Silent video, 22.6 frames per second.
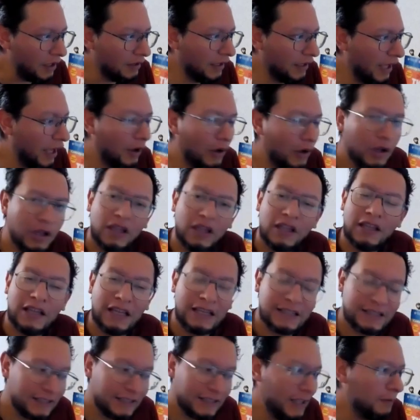Now,
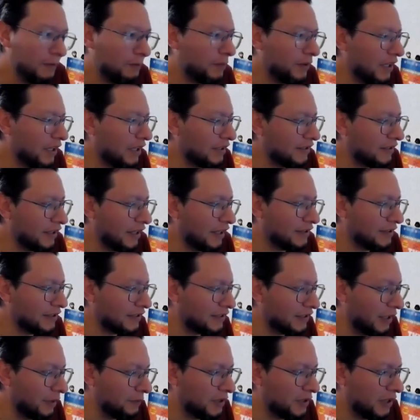a slip, it says
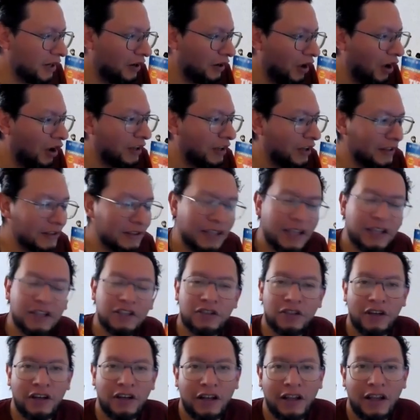slips are
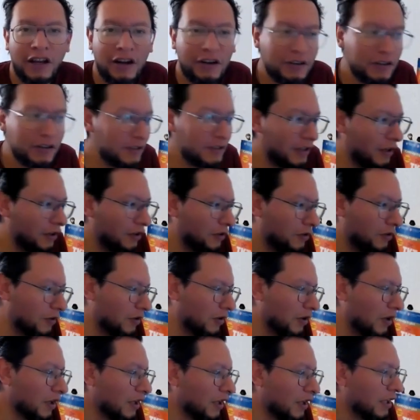unintentional errors that
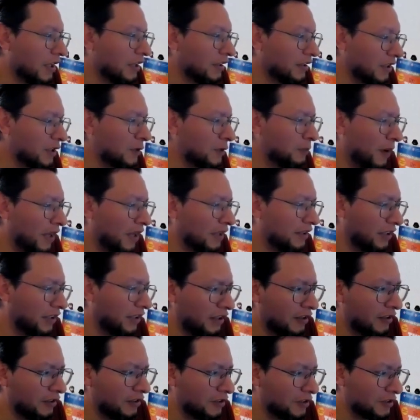occur despite the
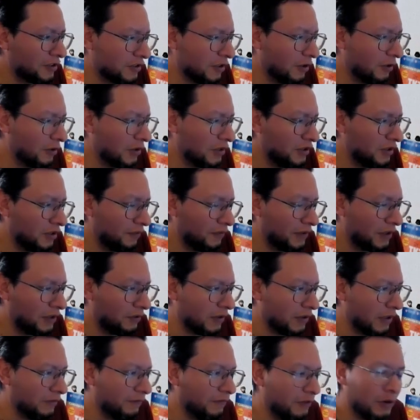learner's knowledge of the
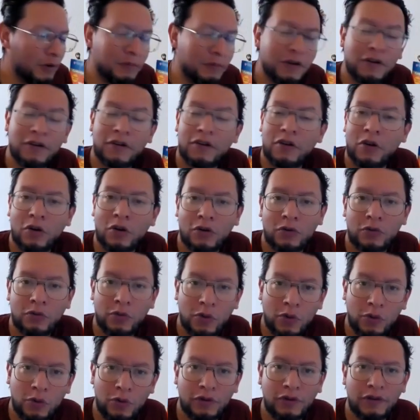correct form or
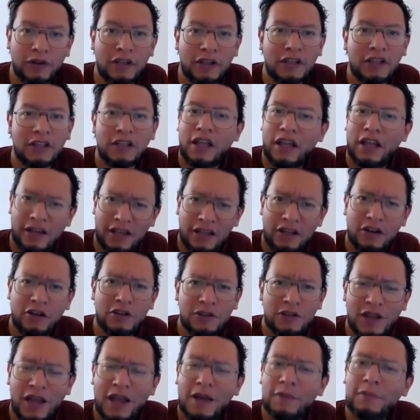rule. And it
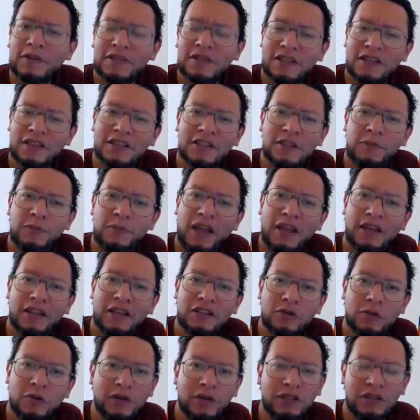also happens in
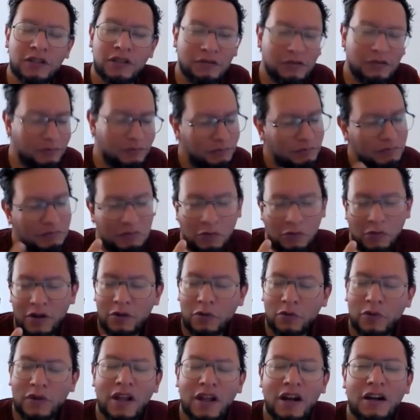Spanish.
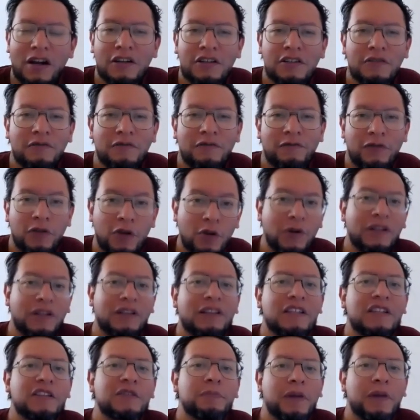When we are
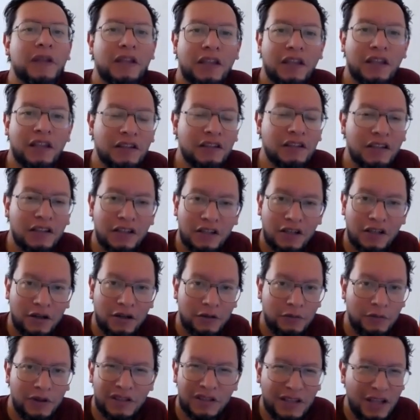fluently speaking,
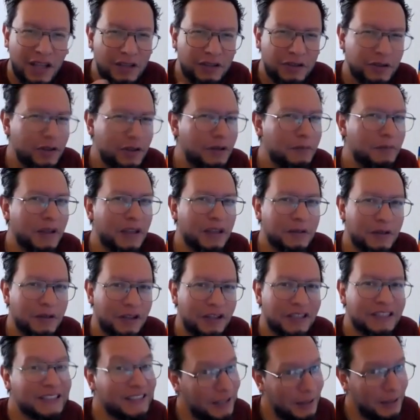we naturally make
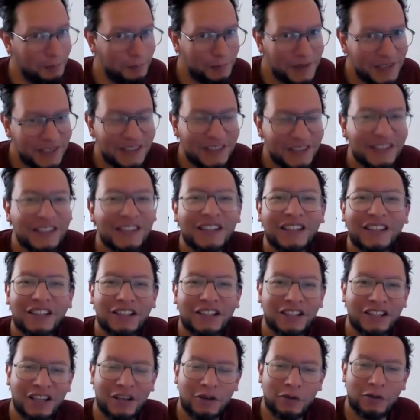slips.
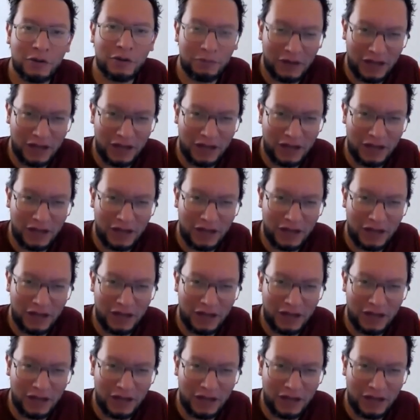Okay, we